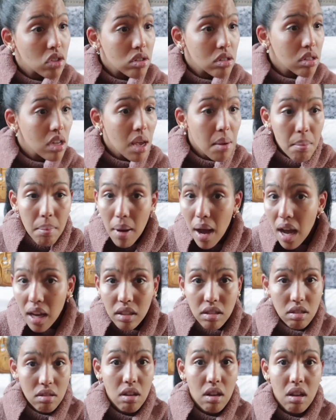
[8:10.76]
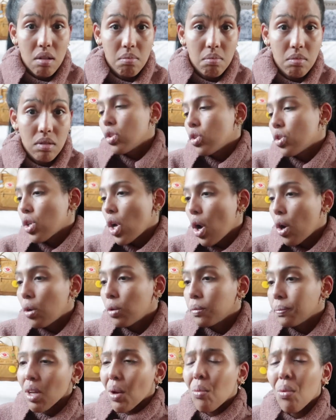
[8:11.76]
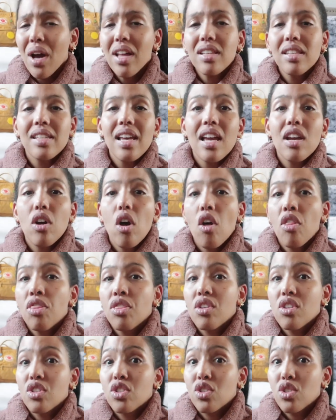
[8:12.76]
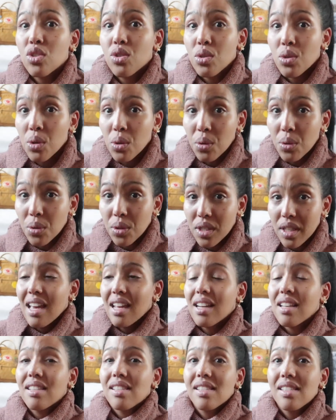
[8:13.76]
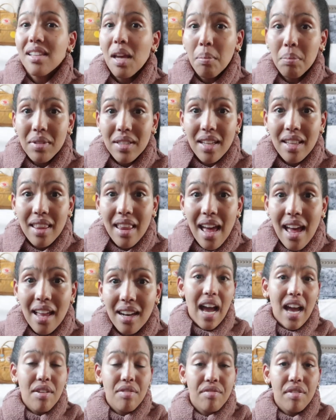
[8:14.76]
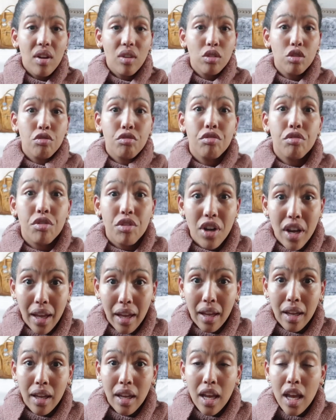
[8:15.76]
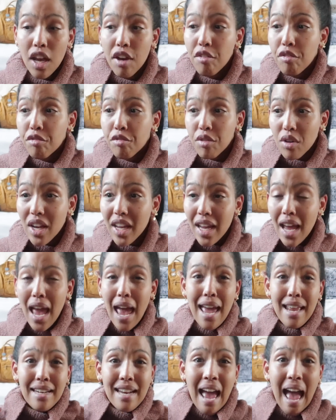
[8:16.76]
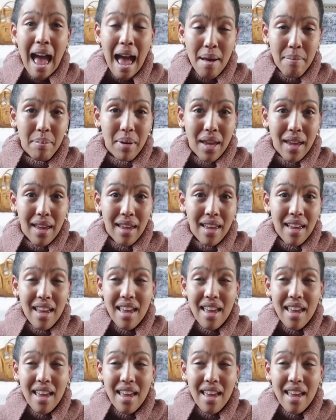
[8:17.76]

Say bye to him. So once I understood and accepted that, I felt free. Free and happy.